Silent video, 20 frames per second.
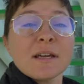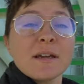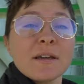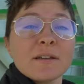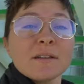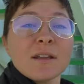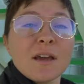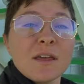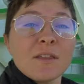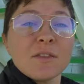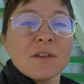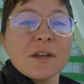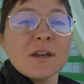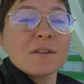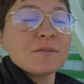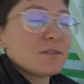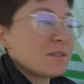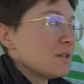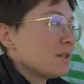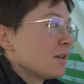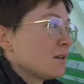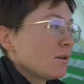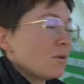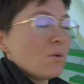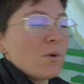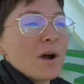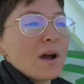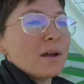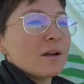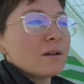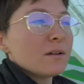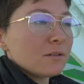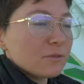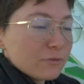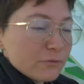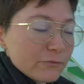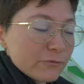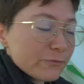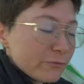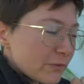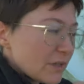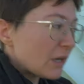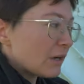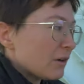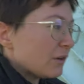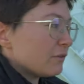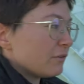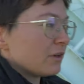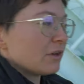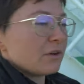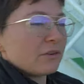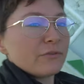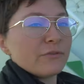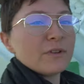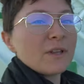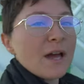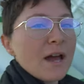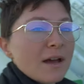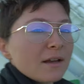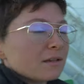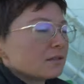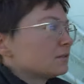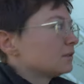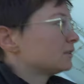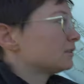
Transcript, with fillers: land I think I've seen in a while. Very, very flat.